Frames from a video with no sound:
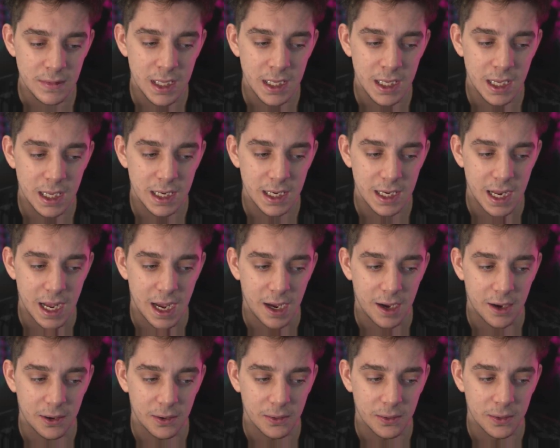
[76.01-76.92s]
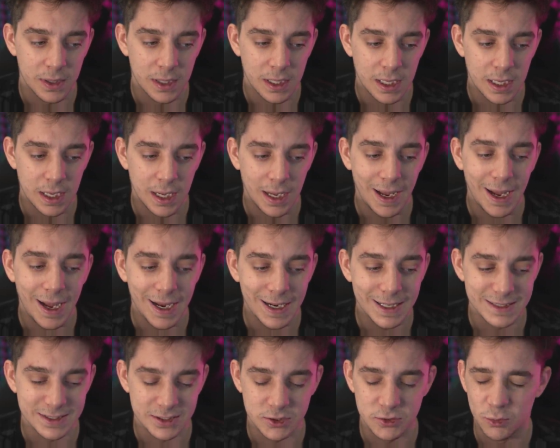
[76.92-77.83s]
and now it
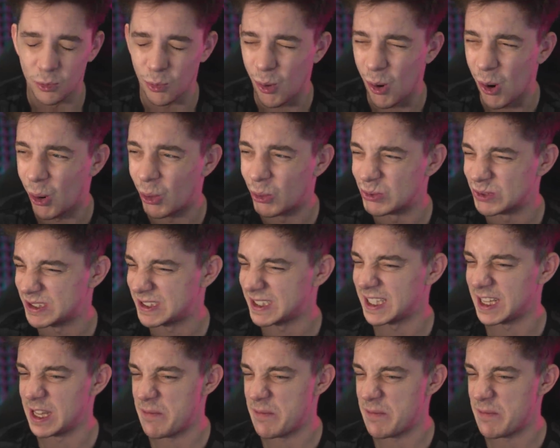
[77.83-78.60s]
has grown to the